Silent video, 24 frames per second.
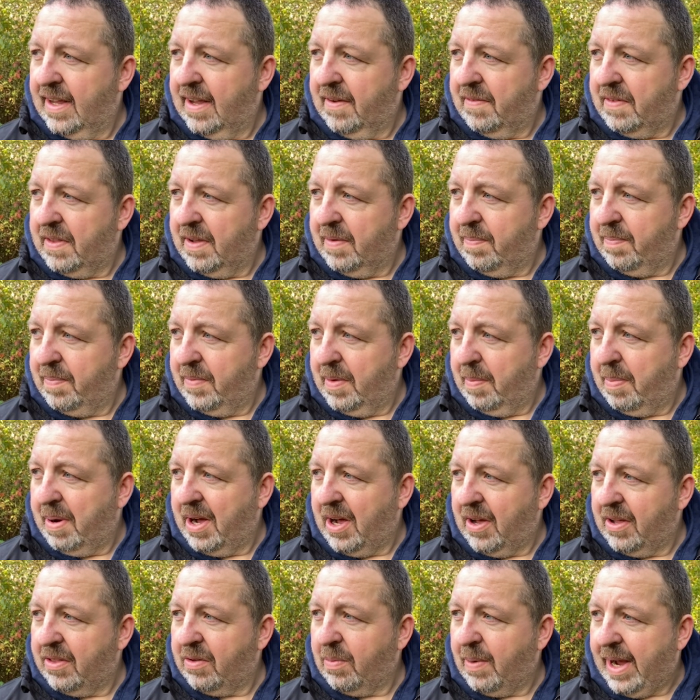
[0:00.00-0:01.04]
of the, the
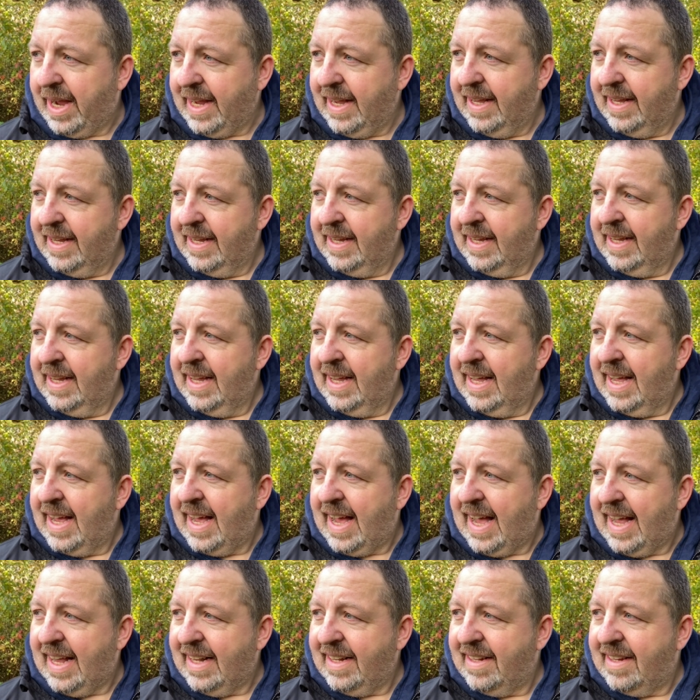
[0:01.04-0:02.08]
pathway
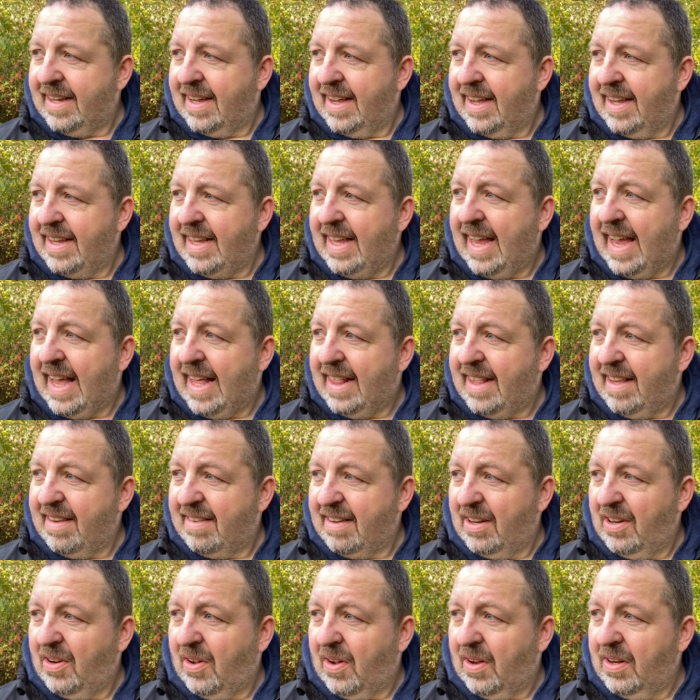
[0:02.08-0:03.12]
and uh, yeah there's
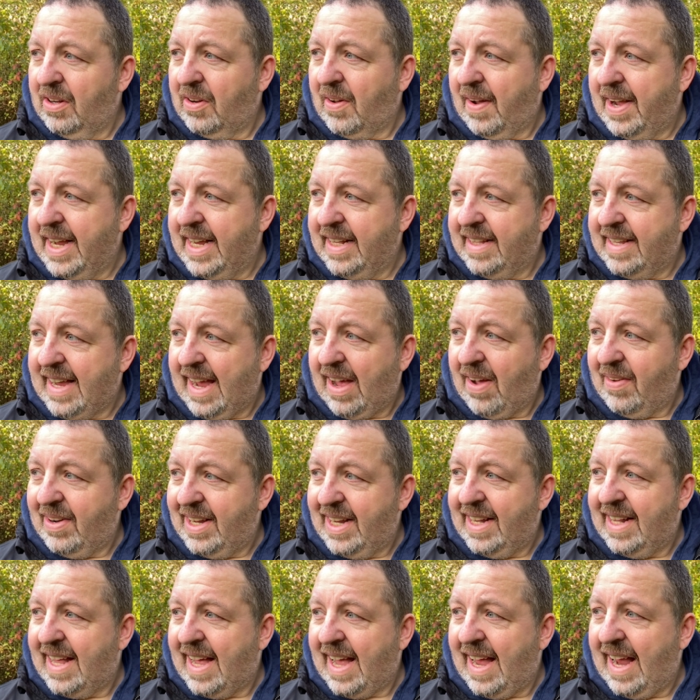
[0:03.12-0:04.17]
a lot of light down
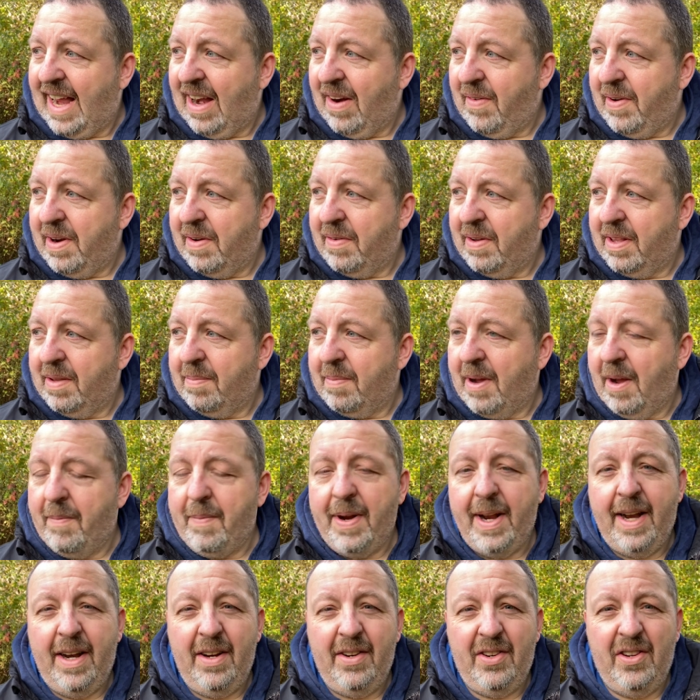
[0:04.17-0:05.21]
in that area at the
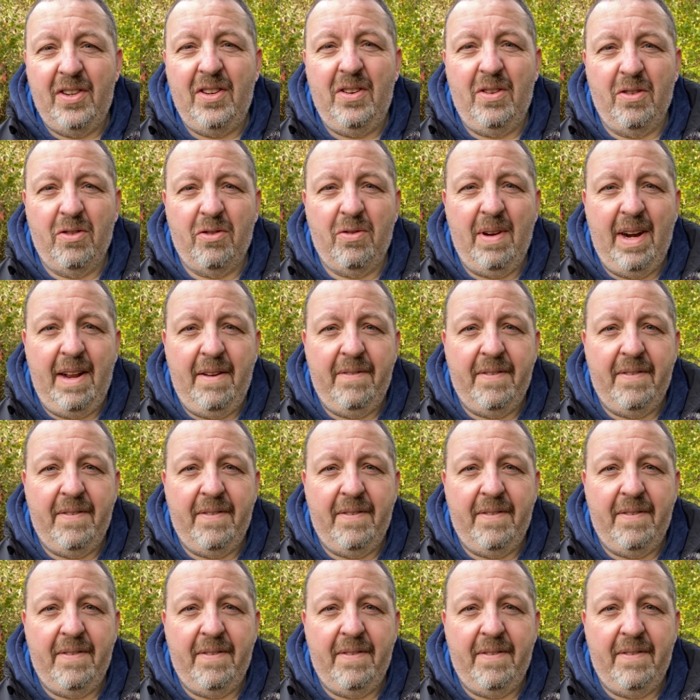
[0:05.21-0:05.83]
moment and it just looks really